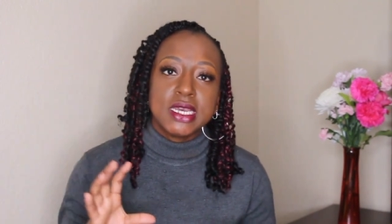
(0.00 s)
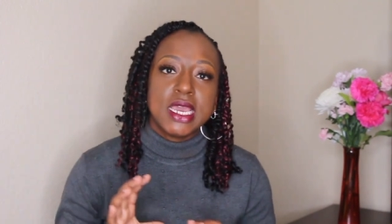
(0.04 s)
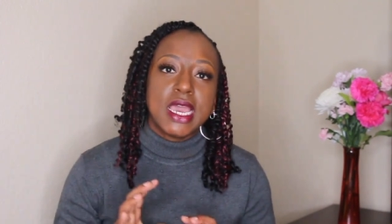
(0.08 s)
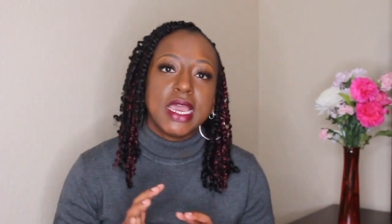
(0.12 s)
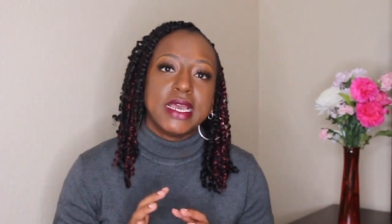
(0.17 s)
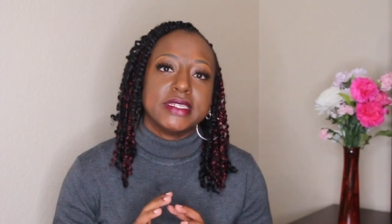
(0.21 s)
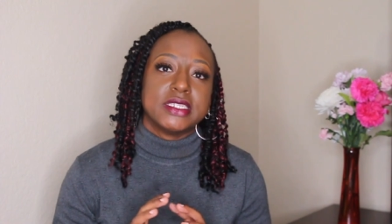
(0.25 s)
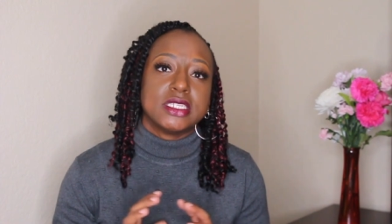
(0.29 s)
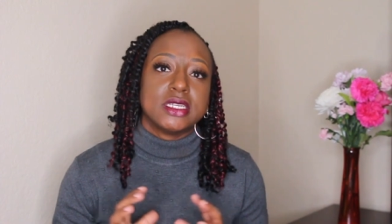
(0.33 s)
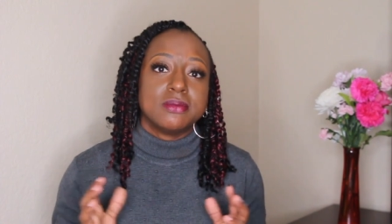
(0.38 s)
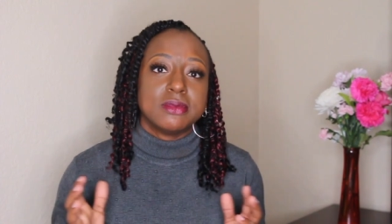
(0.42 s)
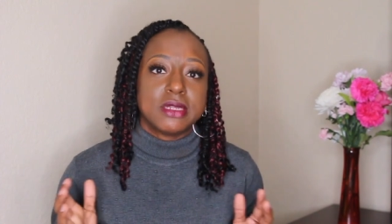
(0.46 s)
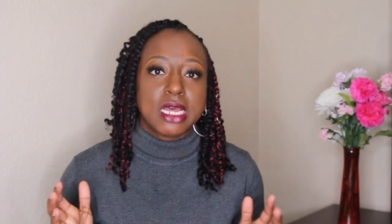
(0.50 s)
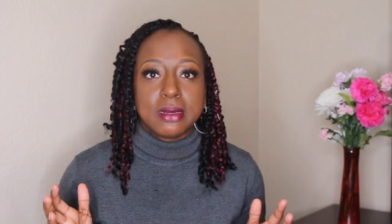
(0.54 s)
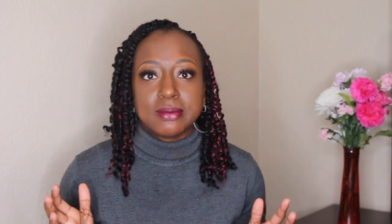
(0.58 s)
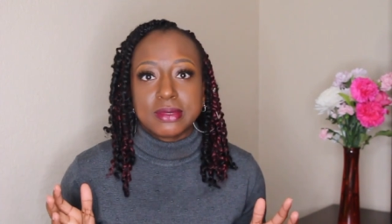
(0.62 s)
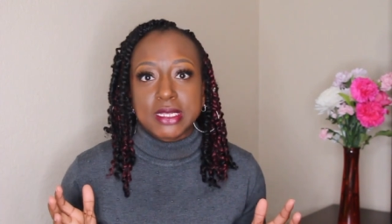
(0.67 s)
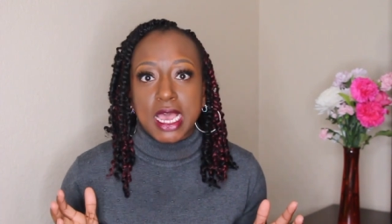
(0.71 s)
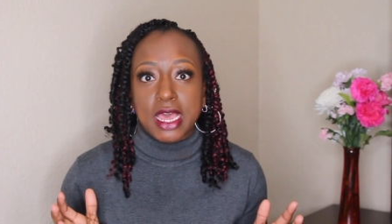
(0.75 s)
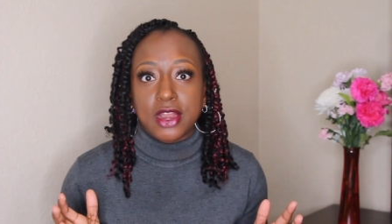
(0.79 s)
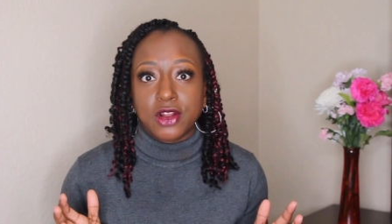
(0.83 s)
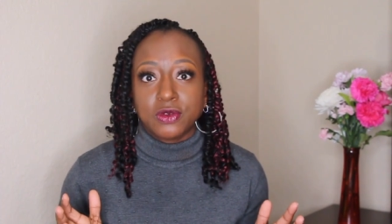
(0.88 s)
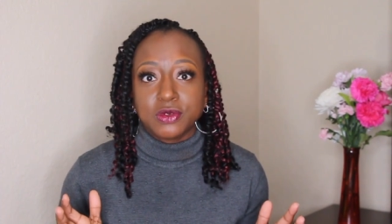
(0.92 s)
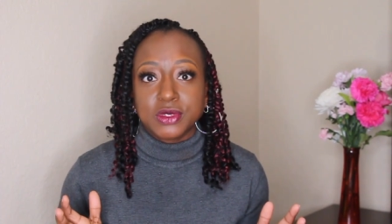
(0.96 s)
and sometimes
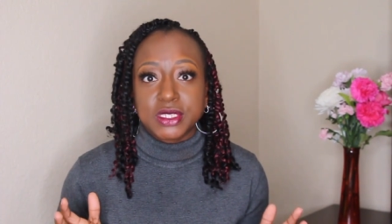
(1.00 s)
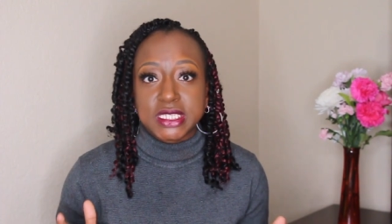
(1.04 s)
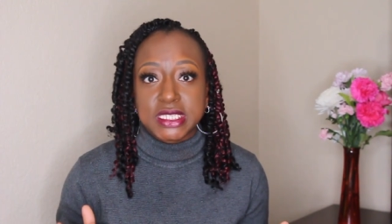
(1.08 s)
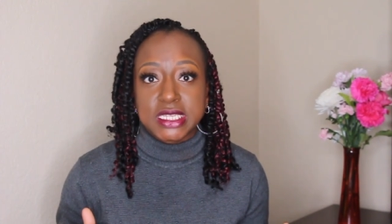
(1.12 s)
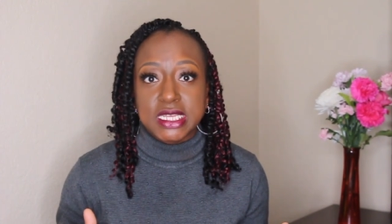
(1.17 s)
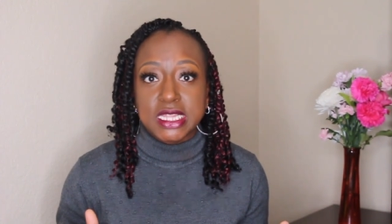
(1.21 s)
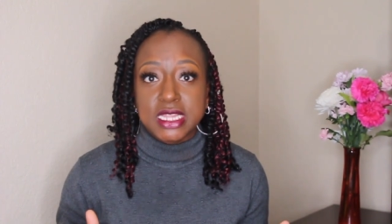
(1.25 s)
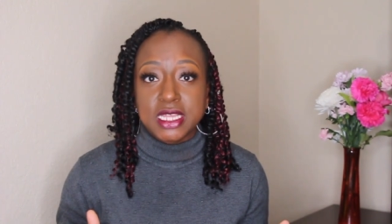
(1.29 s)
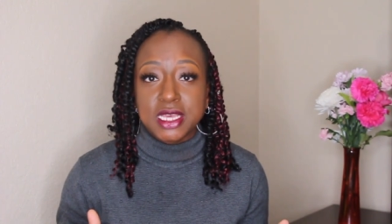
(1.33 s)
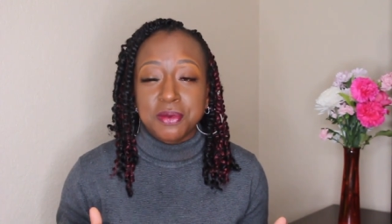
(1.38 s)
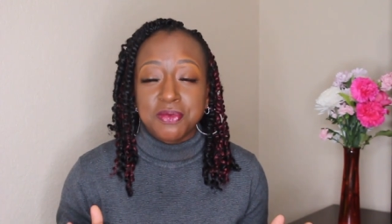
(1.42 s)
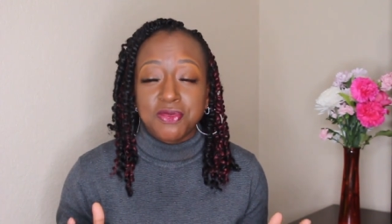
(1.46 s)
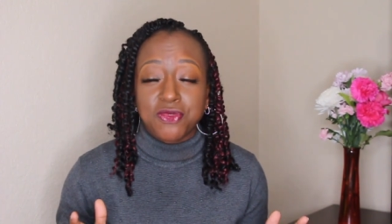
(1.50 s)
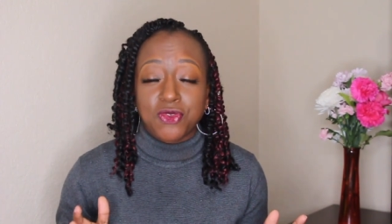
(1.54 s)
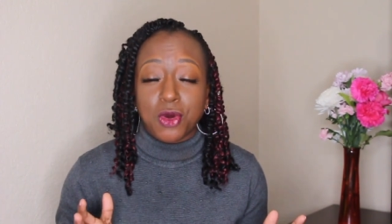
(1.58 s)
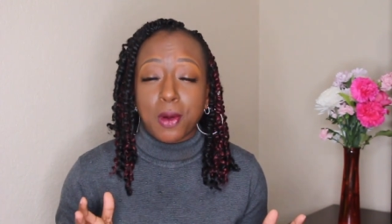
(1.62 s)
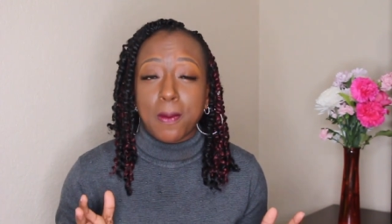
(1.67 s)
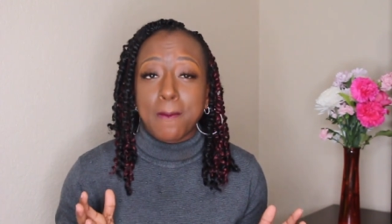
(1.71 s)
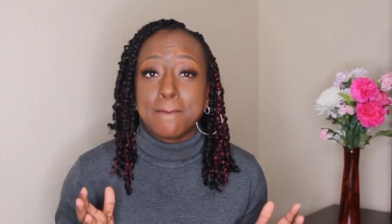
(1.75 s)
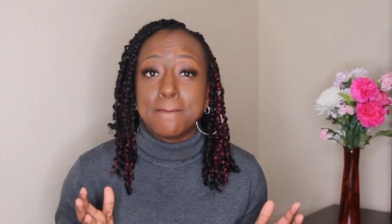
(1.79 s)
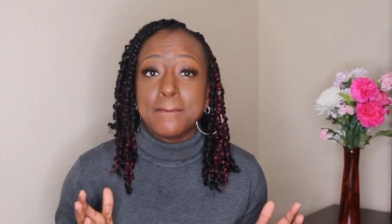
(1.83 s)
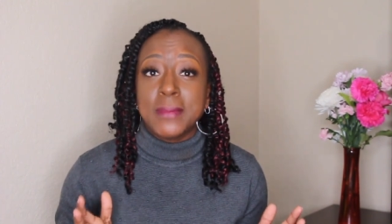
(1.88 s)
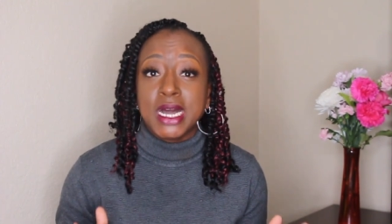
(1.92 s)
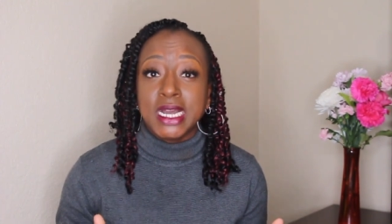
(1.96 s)
I don't see them for
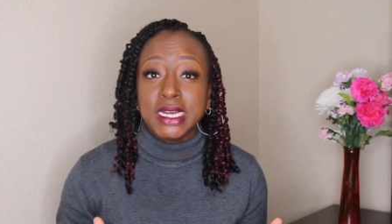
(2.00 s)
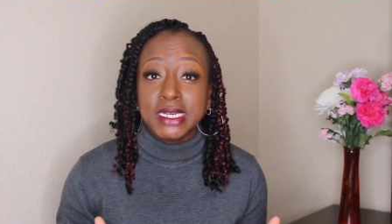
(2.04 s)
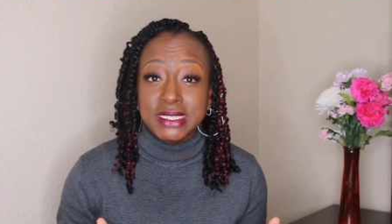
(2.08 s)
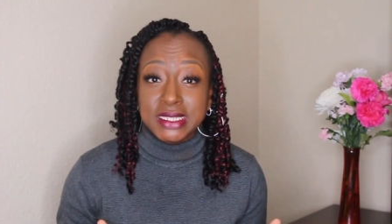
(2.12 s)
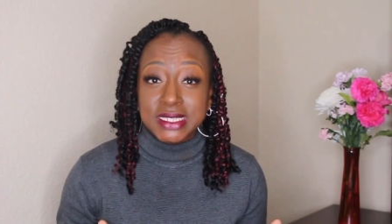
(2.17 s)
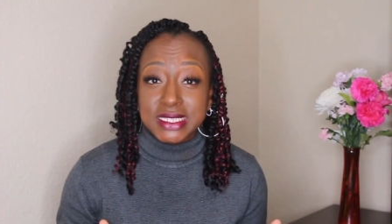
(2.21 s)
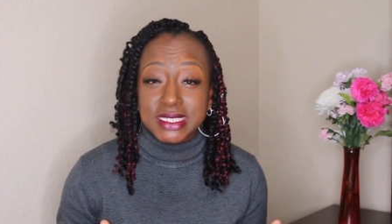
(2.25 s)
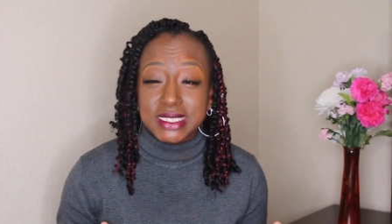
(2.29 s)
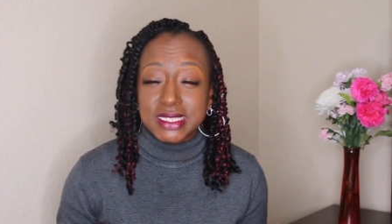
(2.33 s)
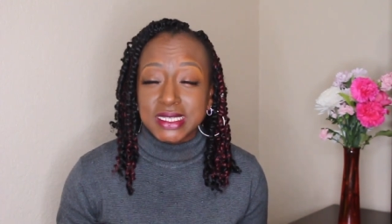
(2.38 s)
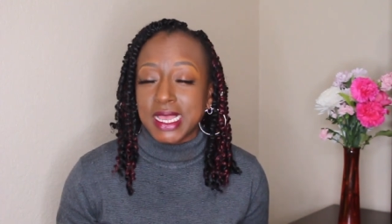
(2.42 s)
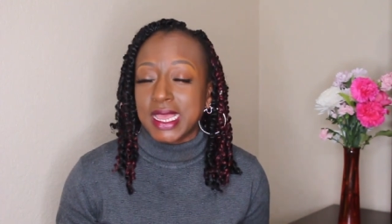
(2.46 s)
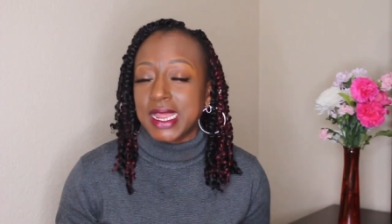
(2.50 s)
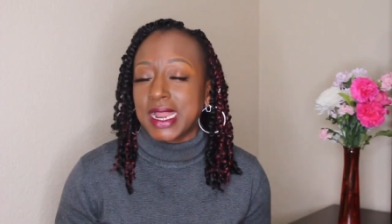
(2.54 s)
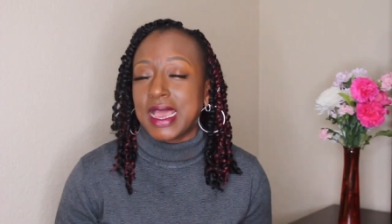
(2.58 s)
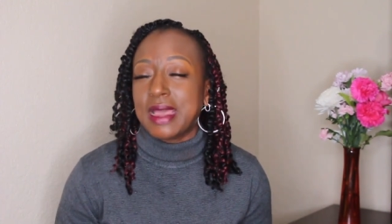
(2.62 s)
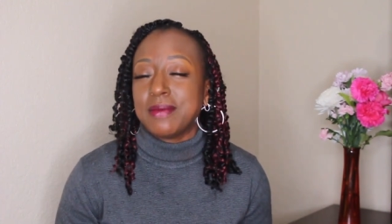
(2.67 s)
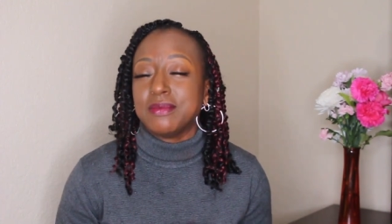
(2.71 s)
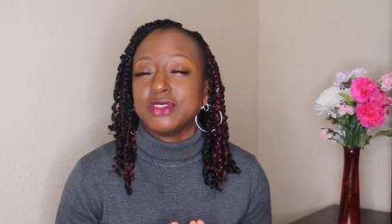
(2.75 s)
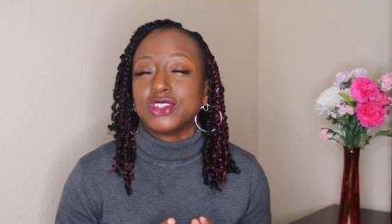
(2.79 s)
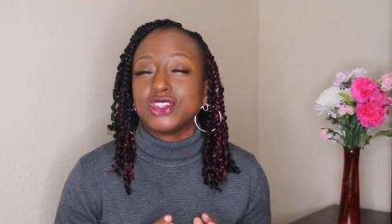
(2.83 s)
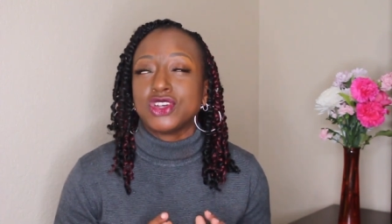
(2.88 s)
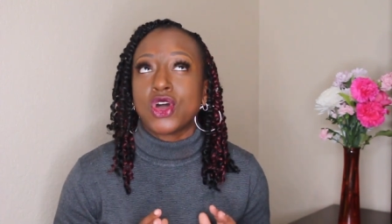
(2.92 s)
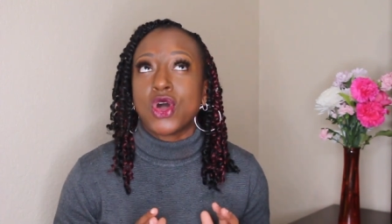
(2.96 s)
months, and
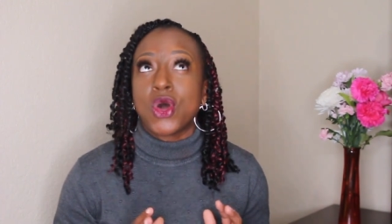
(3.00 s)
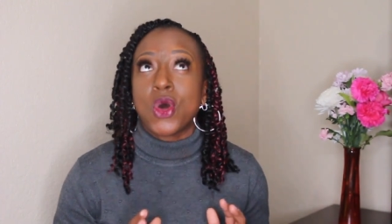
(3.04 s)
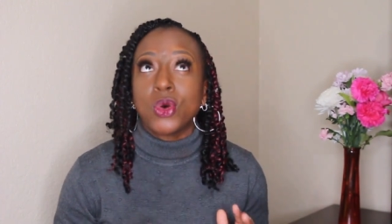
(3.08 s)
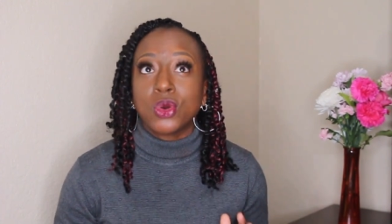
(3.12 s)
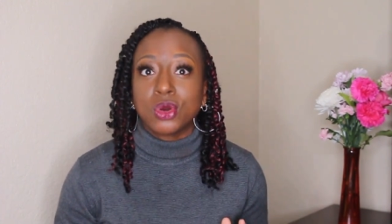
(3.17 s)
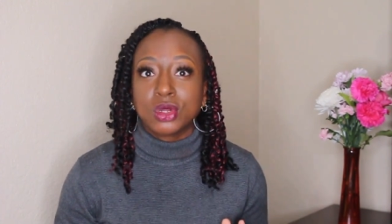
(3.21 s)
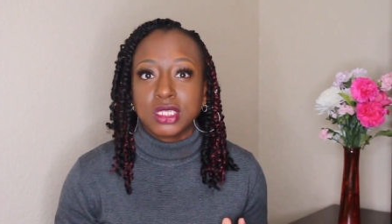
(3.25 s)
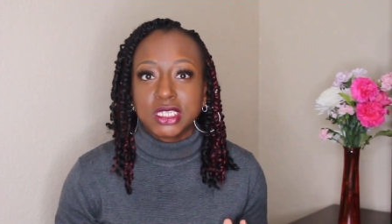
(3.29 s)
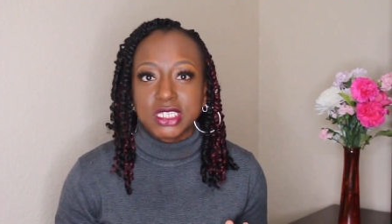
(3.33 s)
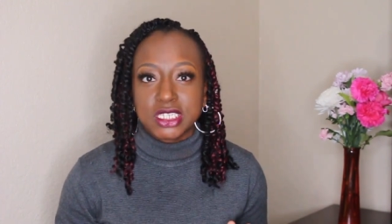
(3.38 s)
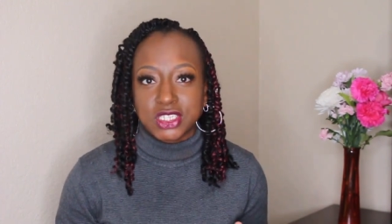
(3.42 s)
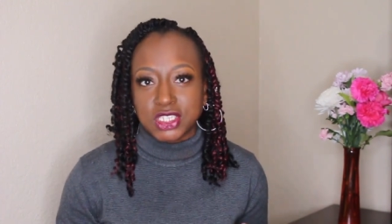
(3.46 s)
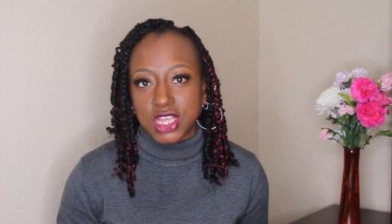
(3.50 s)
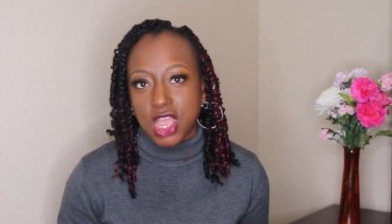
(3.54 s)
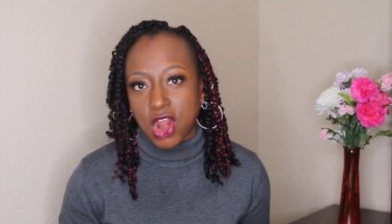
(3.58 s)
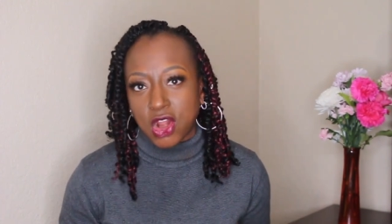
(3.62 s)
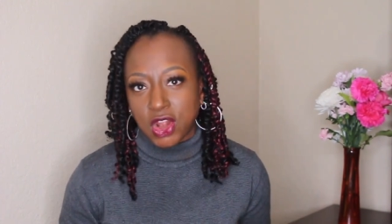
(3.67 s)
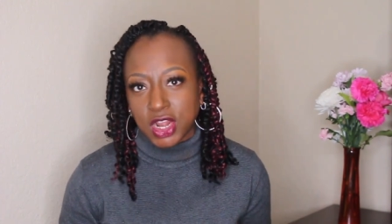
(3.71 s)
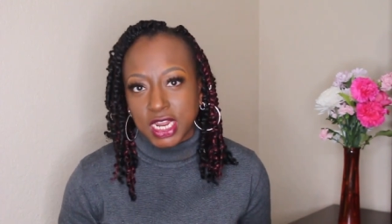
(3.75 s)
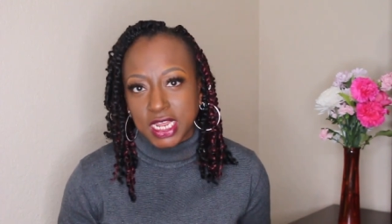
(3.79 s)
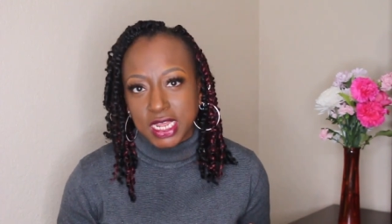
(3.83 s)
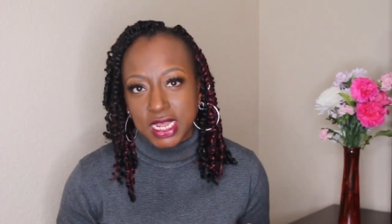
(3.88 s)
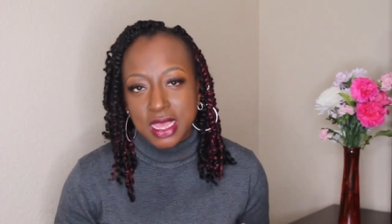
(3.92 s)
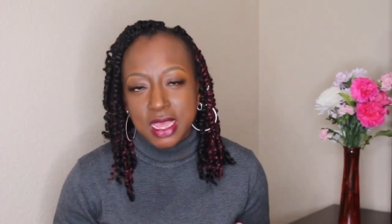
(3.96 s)
I'm totally
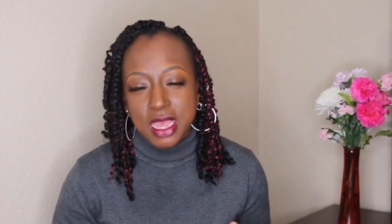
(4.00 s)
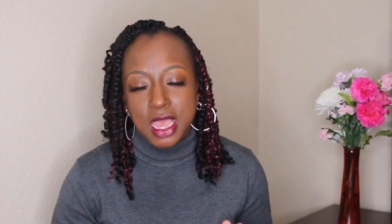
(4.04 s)
sorry.